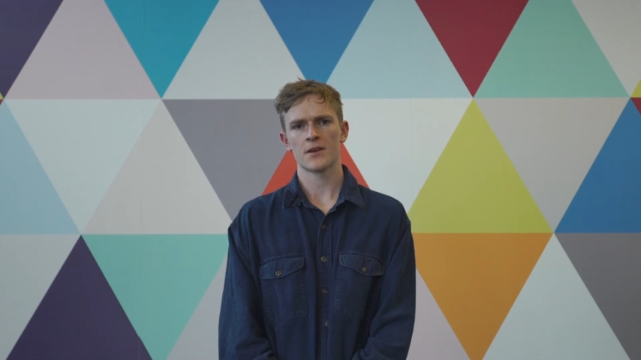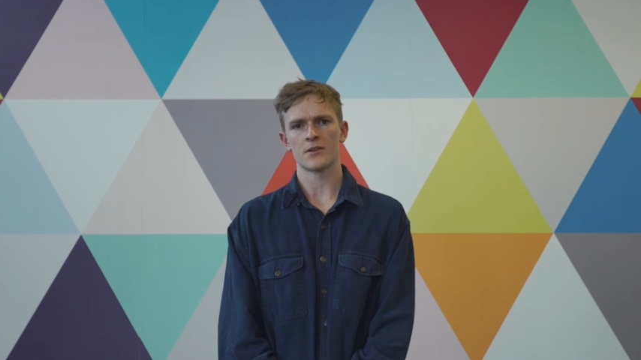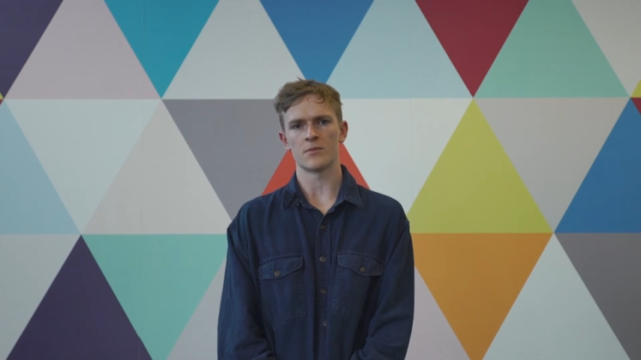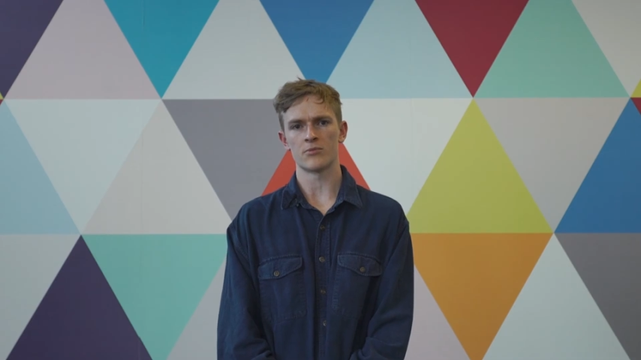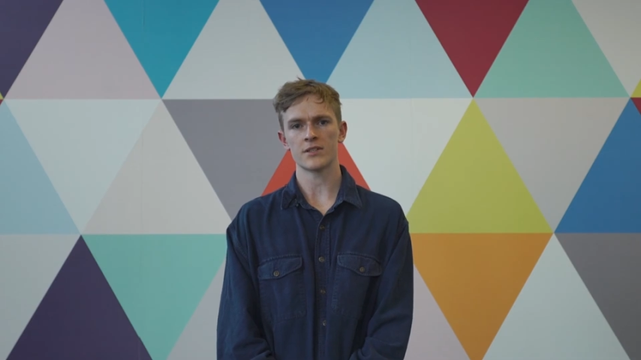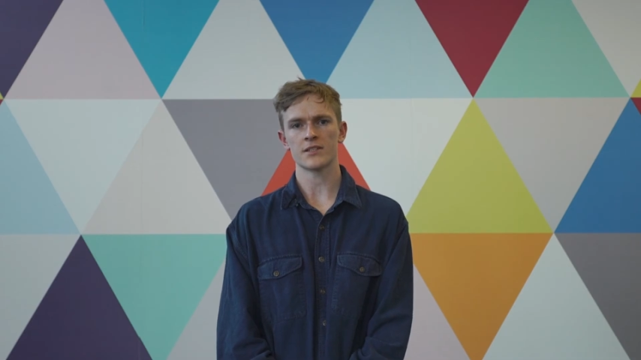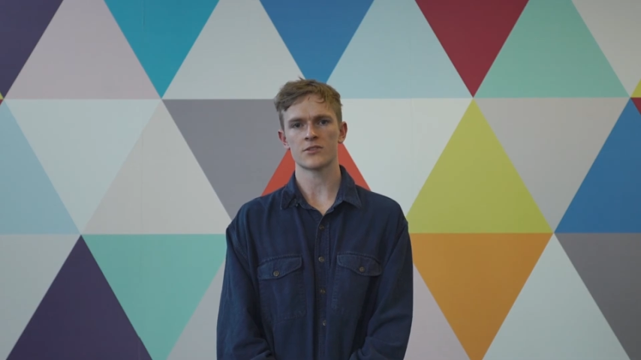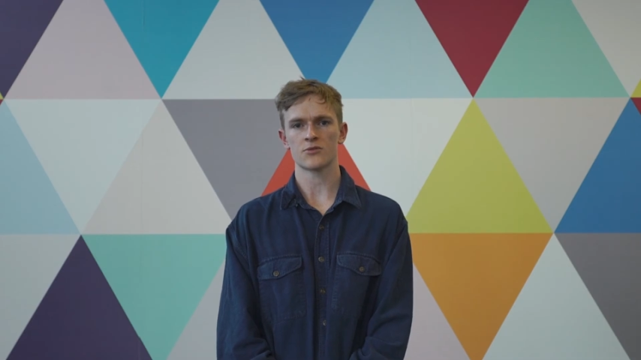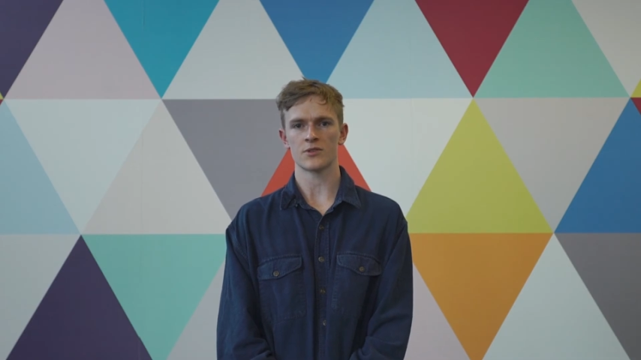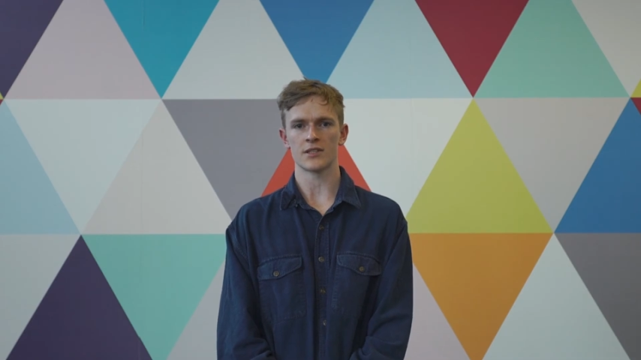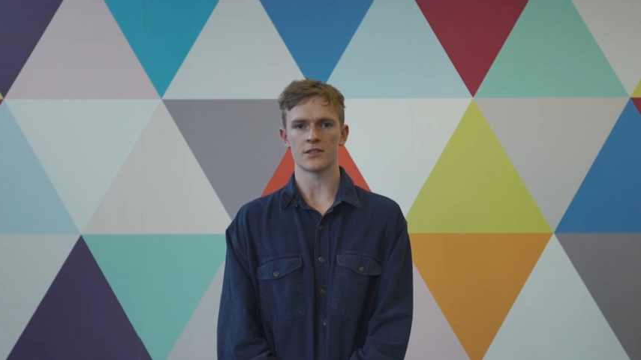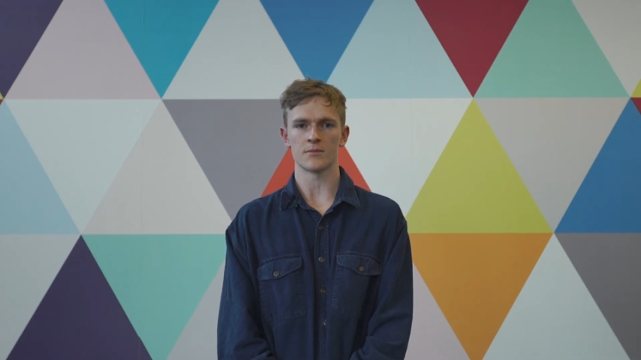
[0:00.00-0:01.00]
The breathing
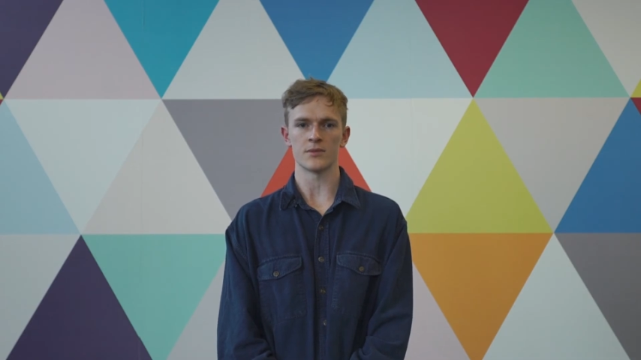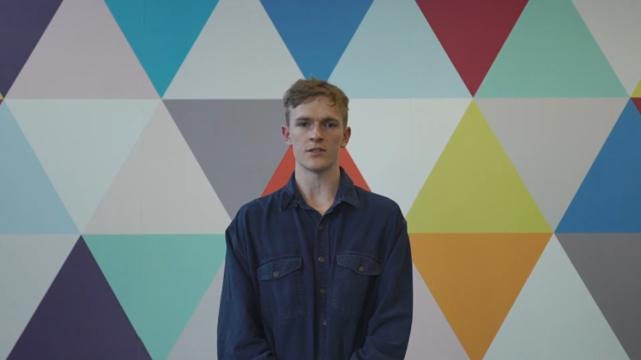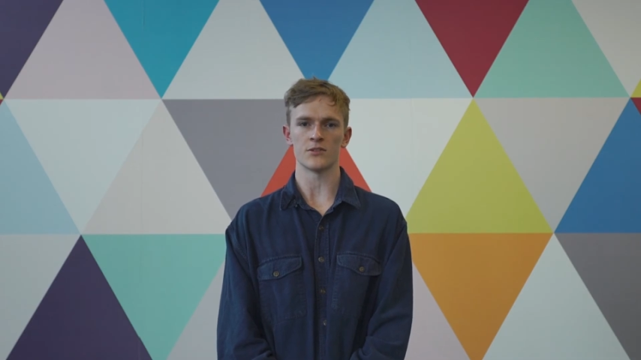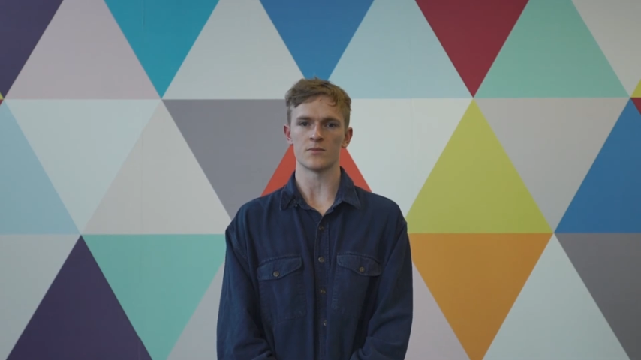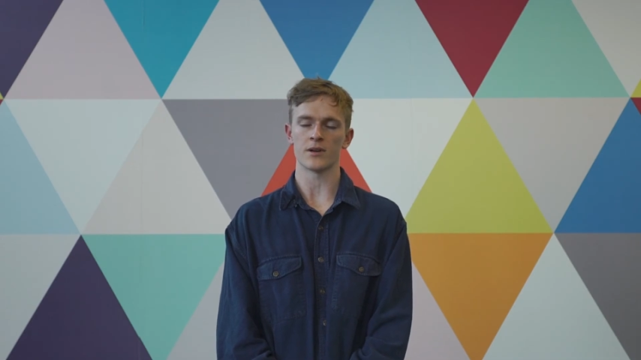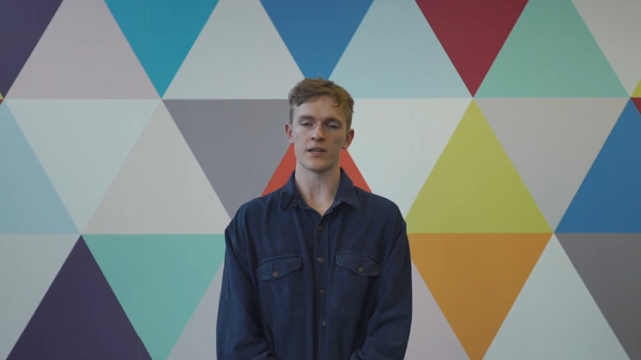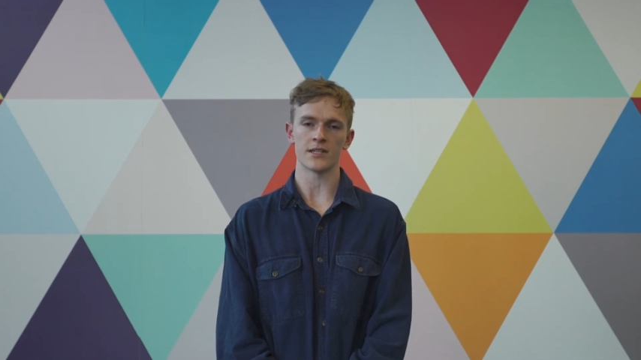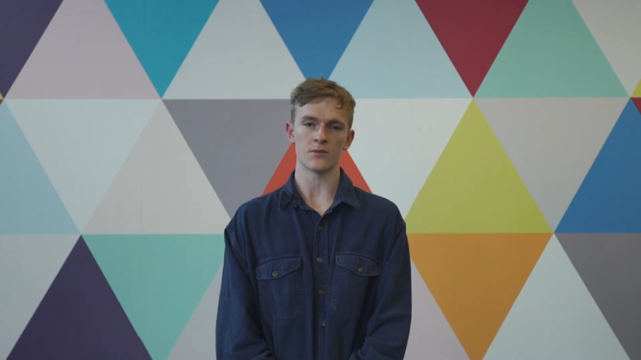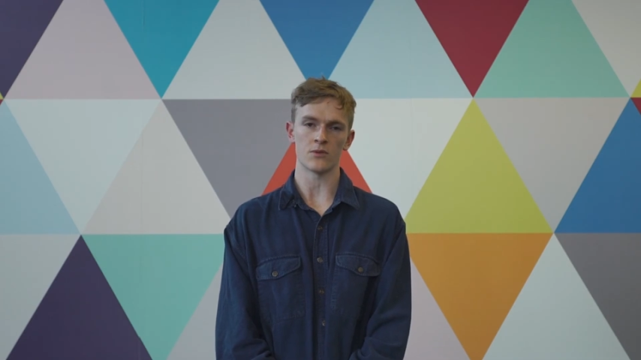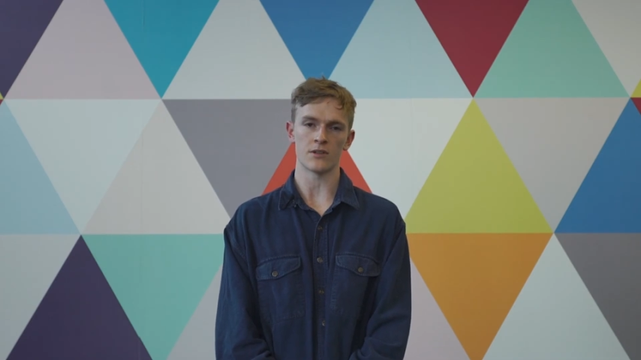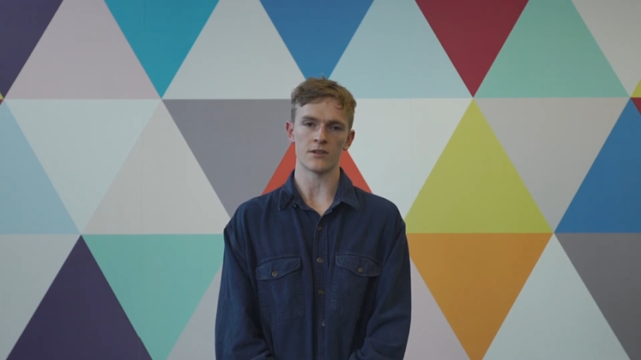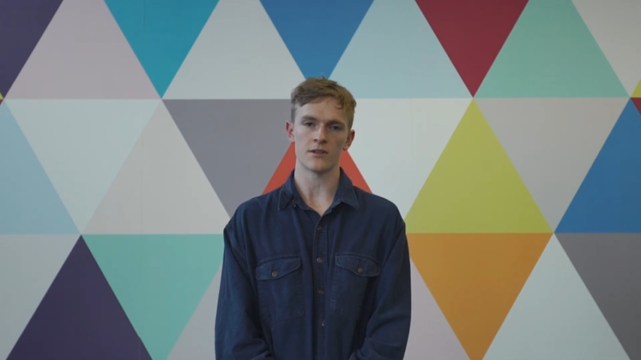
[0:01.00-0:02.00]
tree can be used by
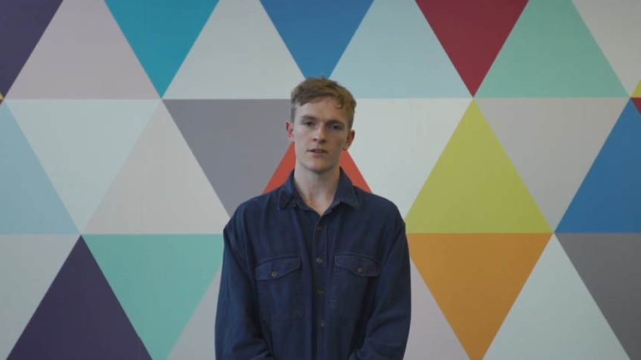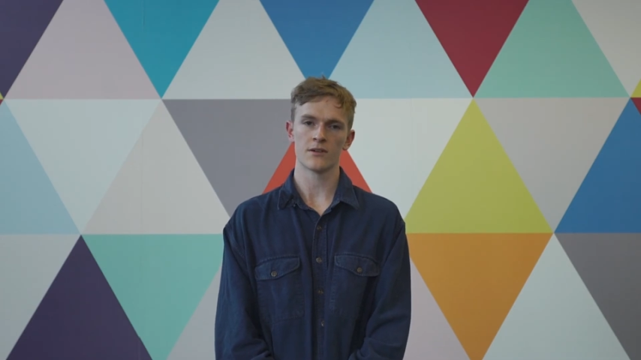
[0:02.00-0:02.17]
anyone,